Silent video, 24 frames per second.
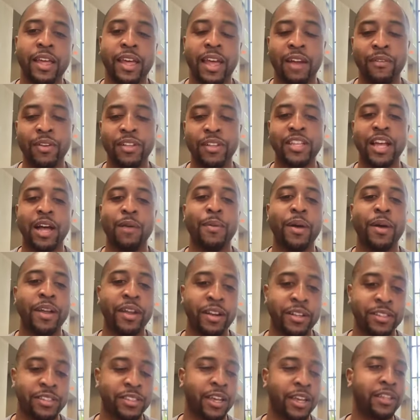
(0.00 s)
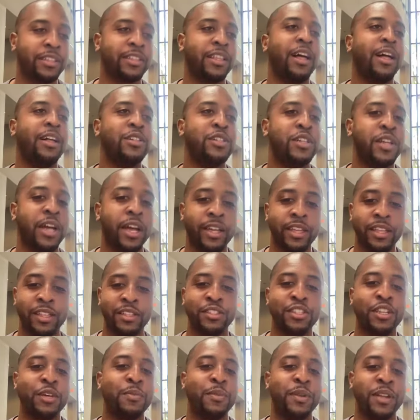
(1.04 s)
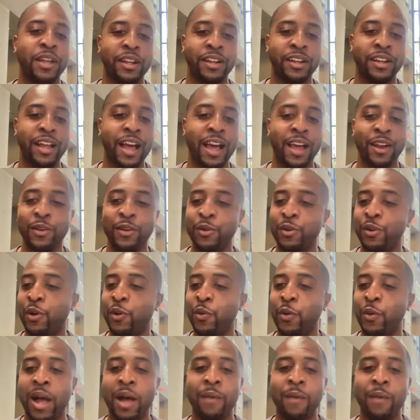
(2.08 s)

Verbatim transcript: Every time I hear technology, I get intimidated. I don't know.